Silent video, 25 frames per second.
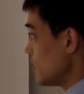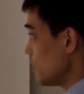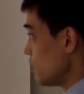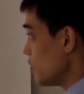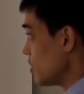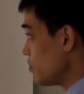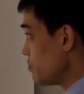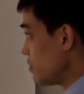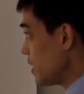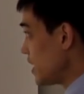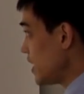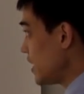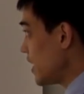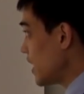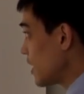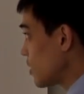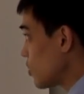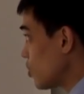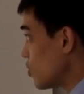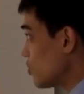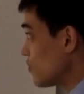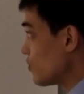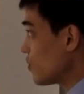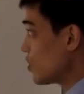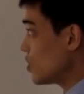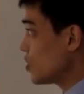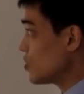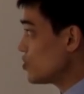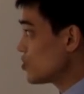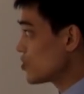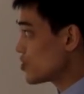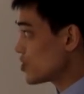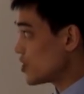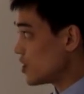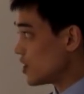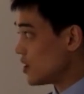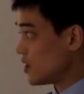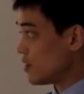will be a
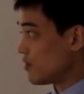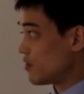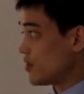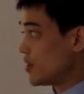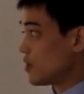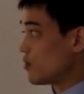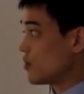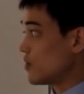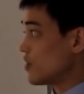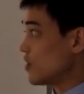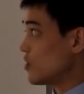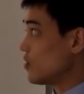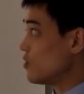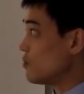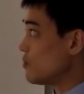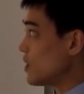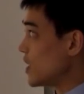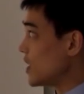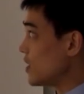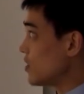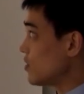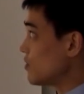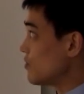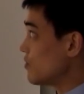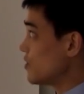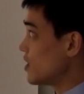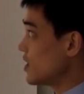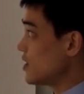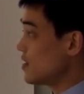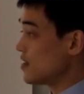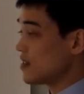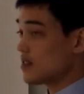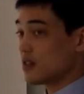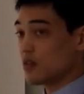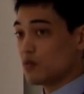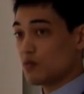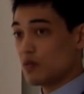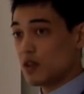convolution in the frequency domain of
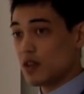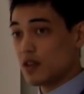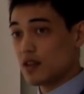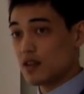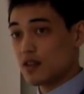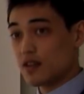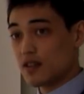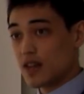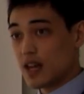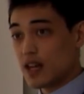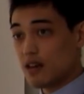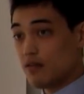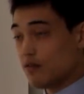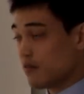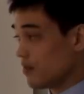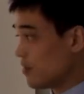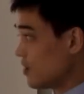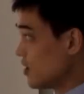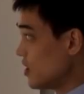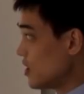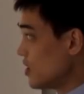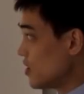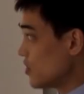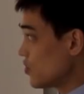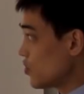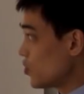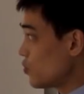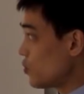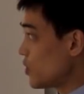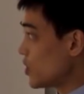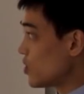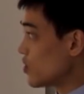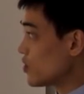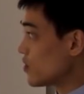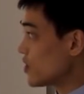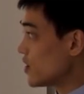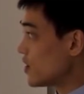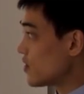this with itself. So it will
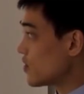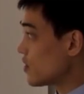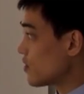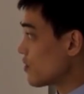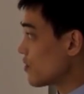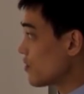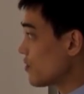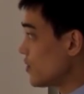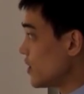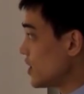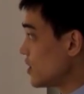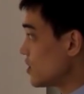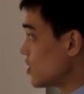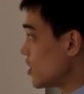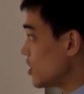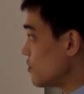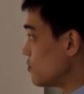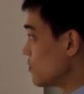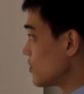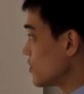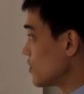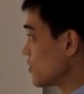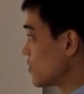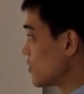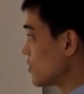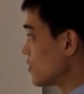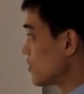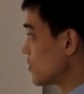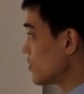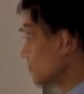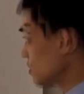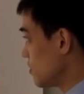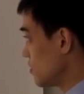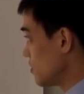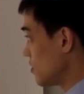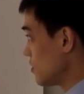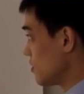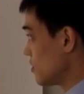consist of three terms
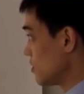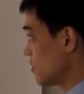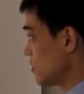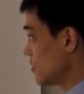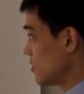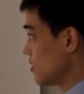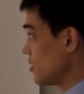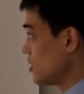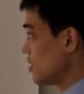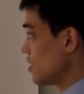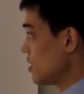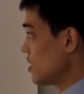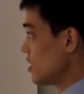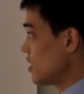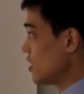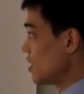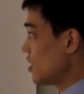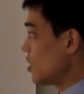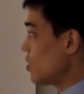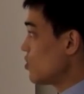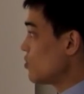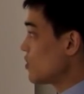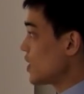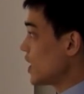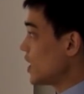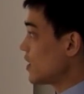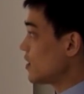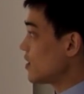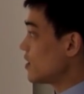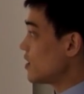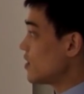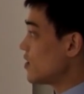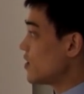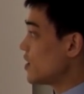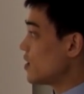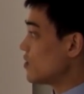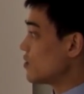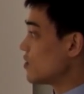located
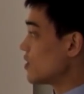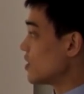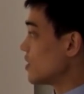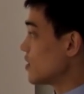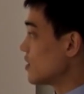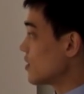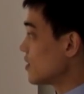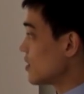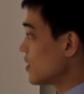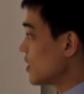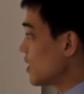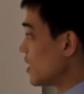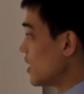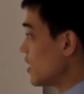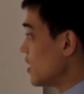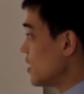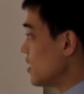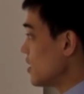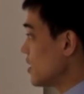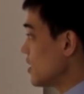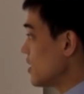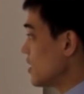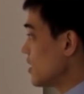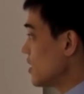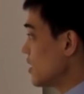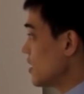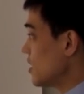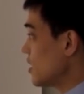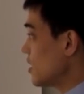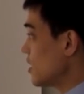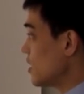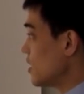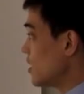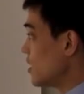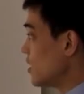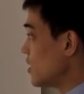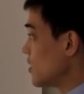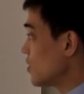around the
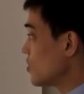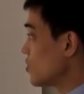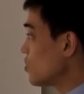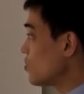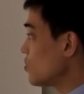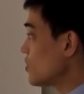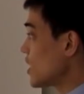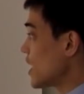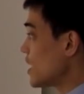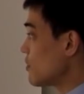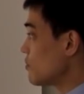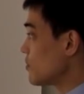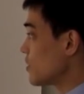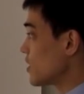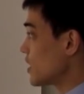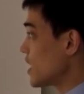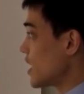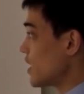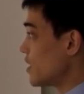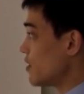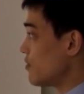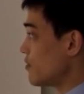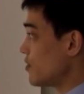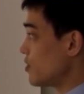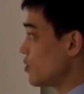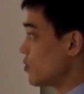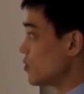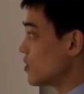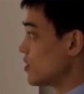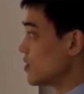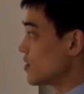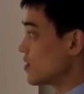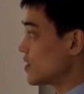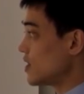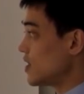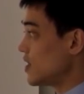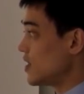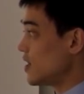2 times the carrier
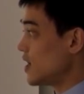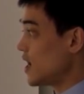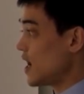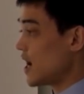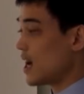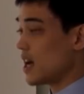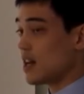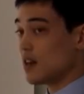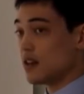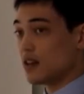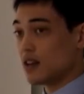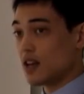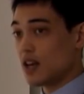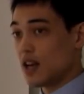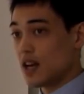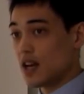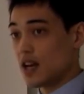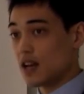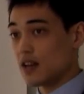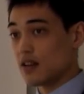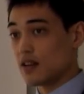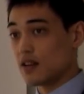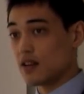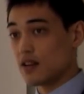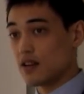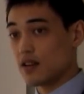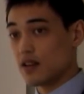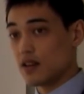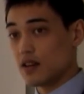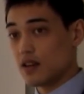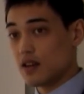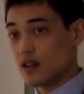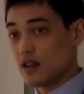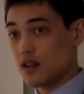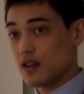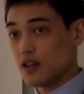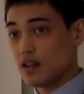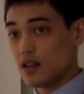frequency and at
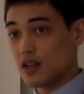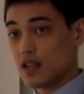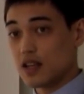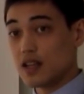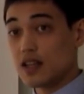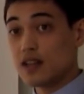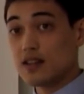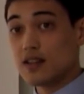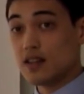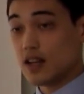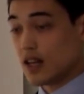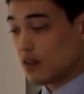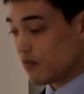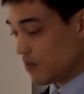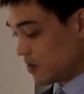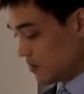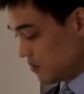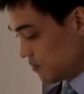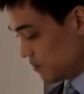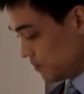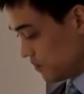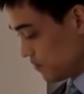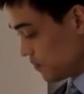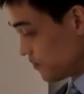the DC level.